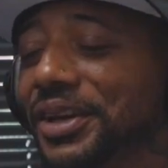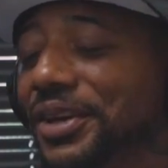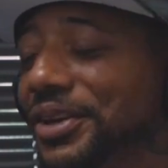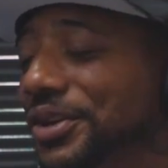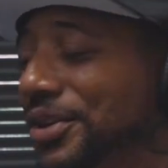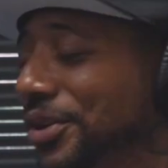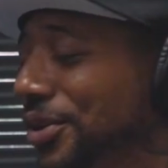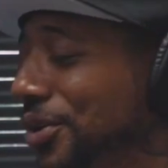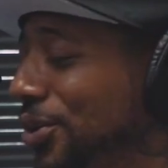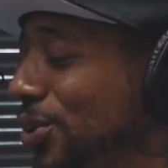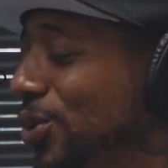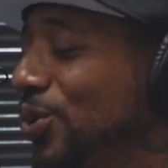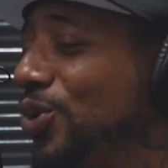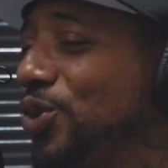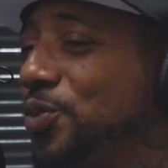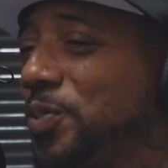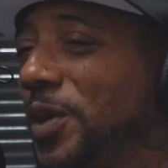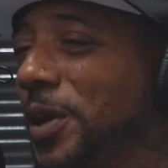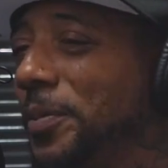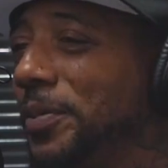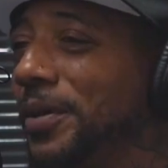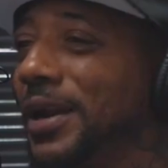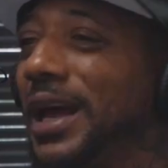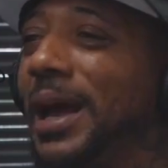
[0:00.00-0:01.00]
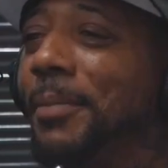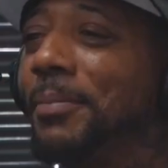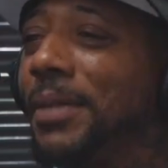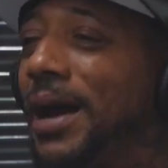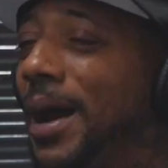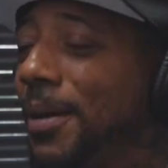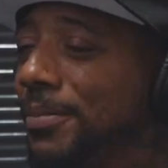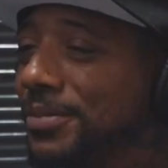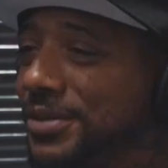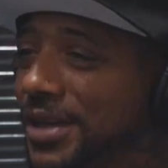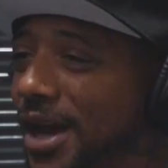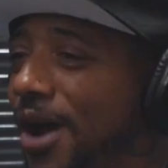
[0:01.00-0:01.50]
The news people,
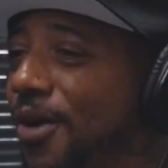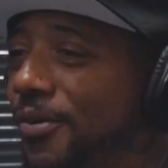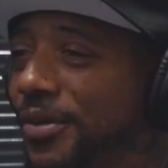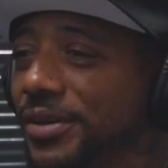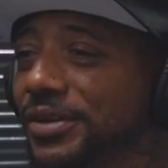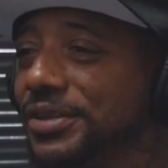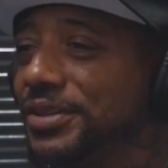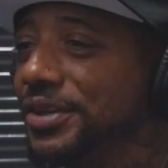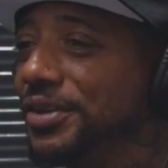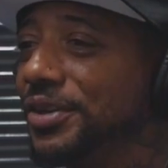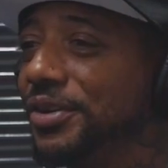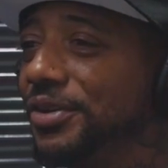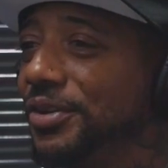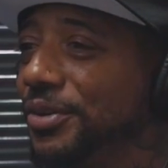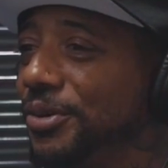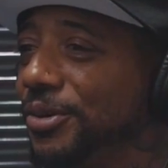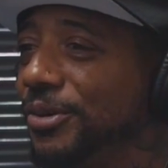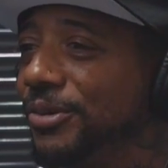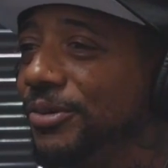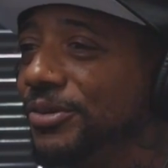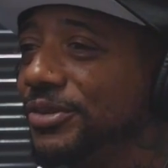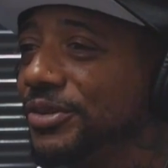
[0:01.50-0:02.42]
I'm talking to the news.